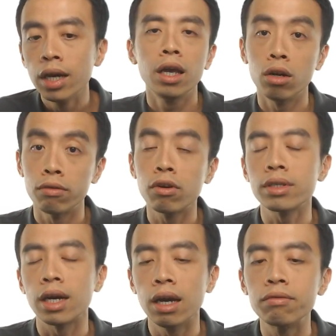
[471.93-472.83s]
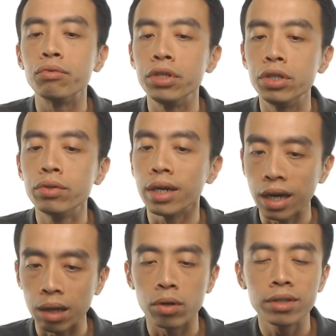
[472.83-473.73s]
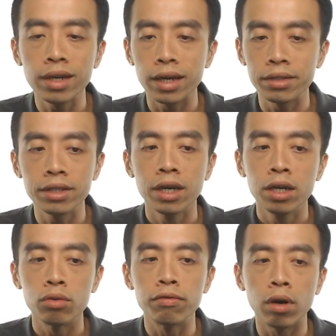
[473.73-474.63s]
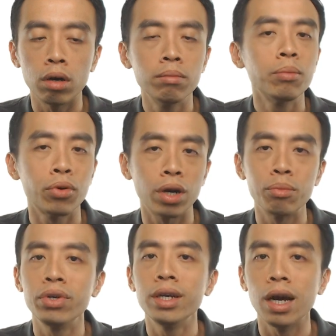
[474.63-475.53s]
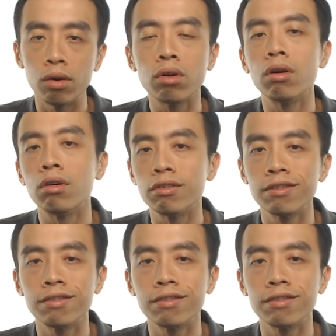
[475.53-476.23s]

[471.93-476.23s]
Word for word: and of course I have to reduce a carboxylic acid to form primary alcohol.